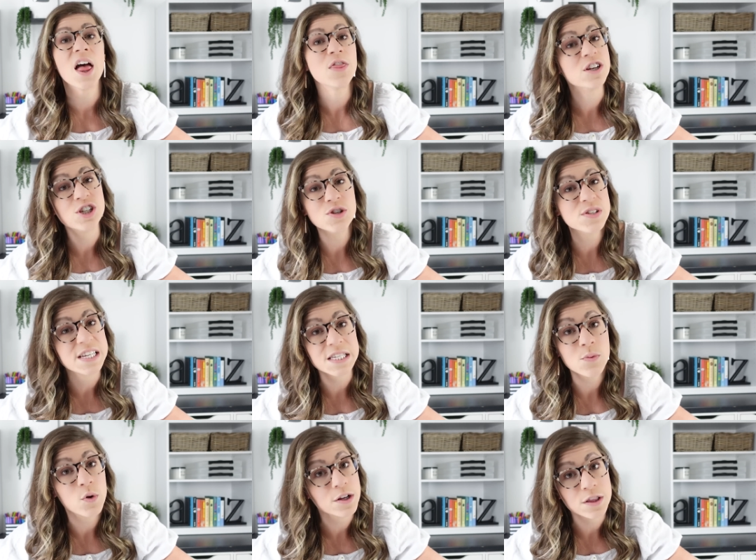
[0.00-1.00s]
the juice
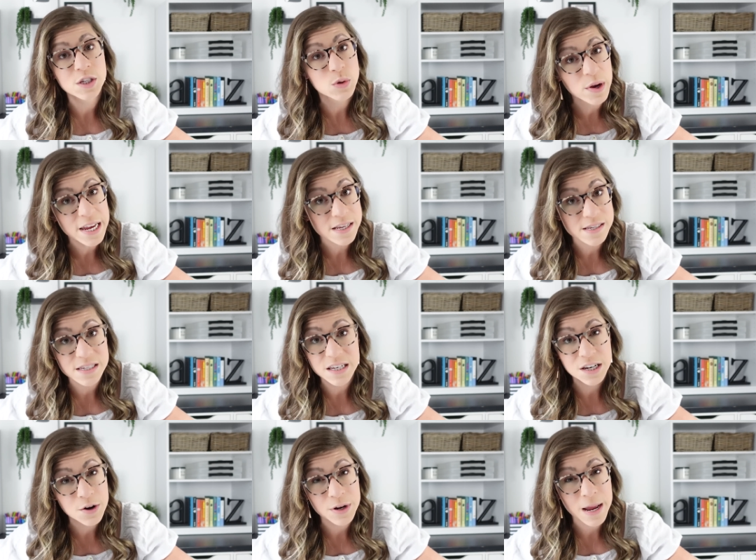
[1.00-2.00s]
isn't worth the squeeze.
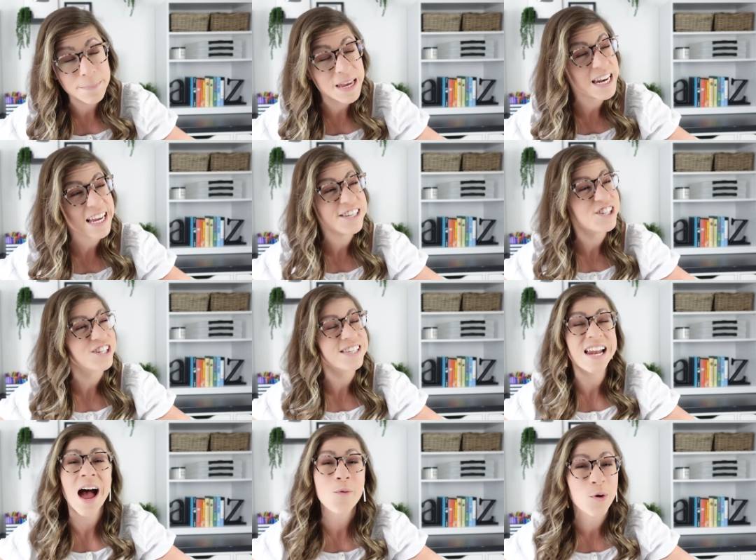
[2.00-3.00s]
You know what I mean? It's
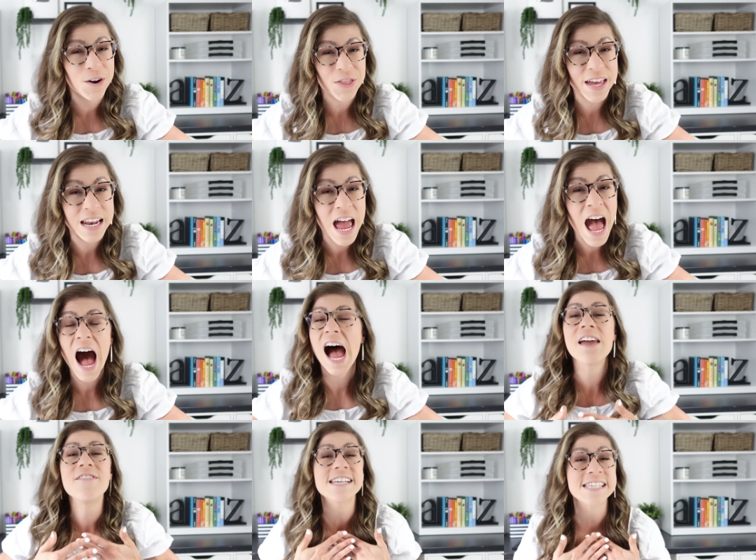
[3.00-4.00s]
just not worth it.
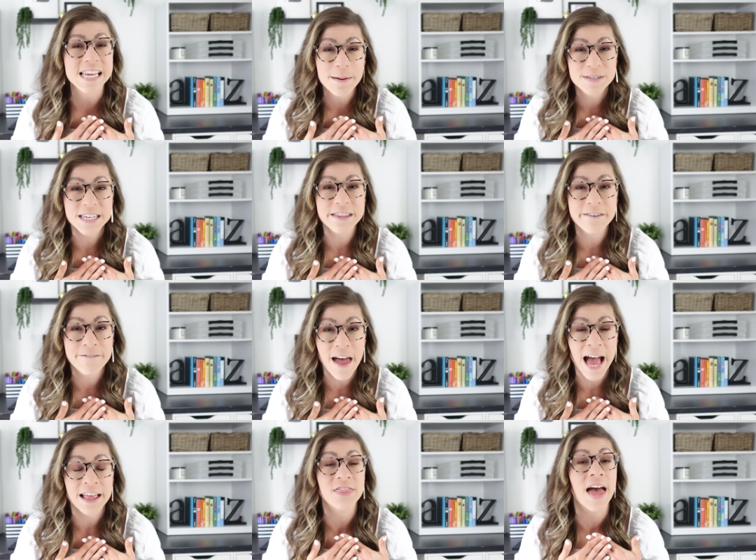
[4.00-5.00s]
I have accepted the
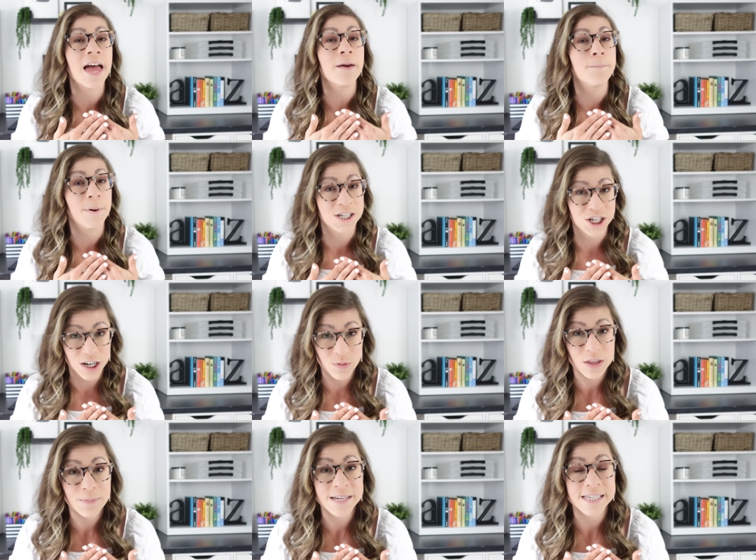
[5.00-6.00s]
fact that my shared
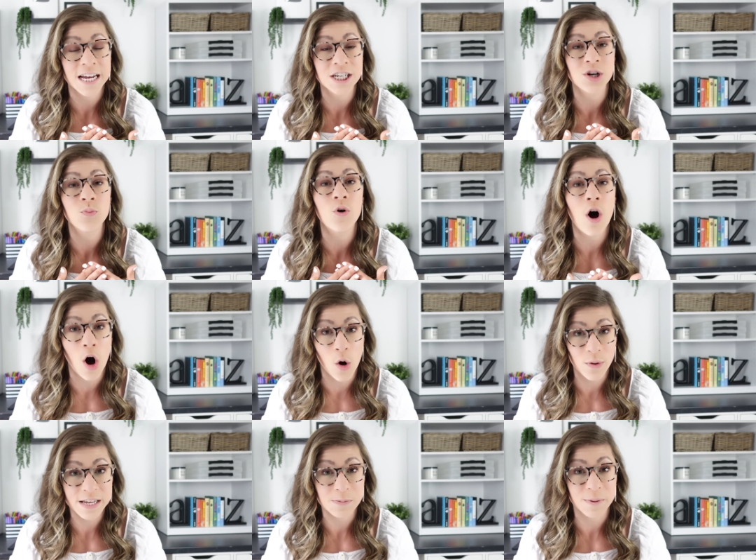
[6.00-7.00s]
with me section will
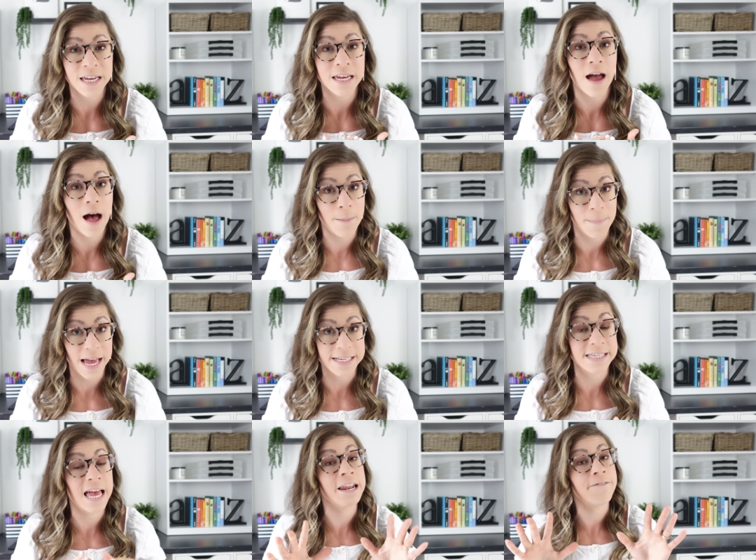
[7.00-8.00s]
always be a
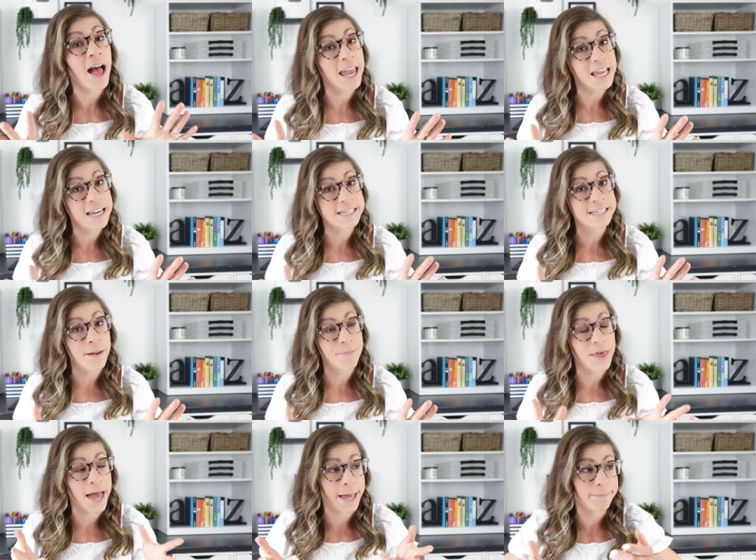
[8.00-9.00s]
mess. And if I can
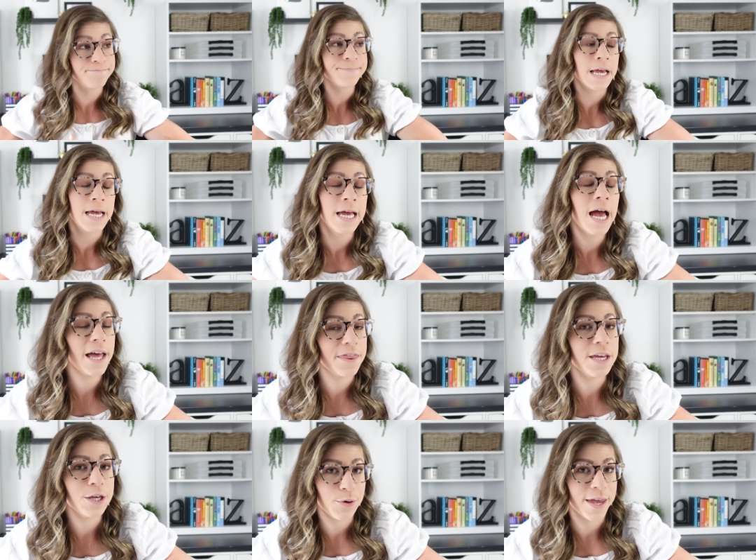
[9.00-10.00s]
accept that, I
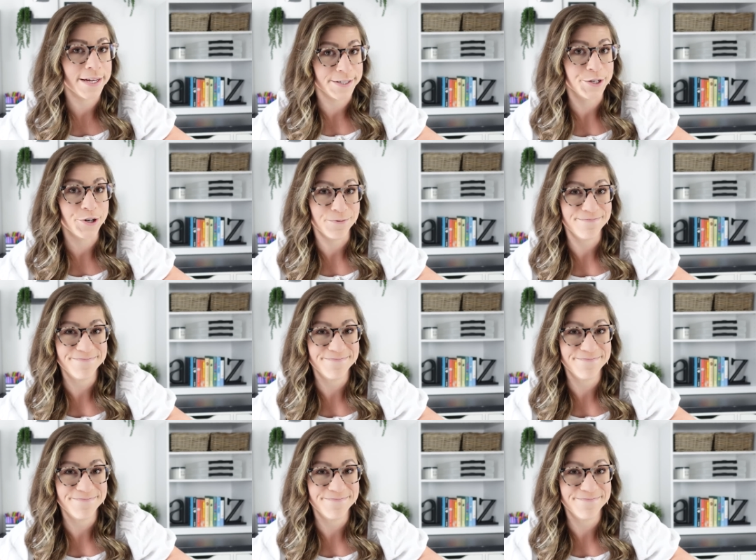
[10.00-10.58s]
think you can too.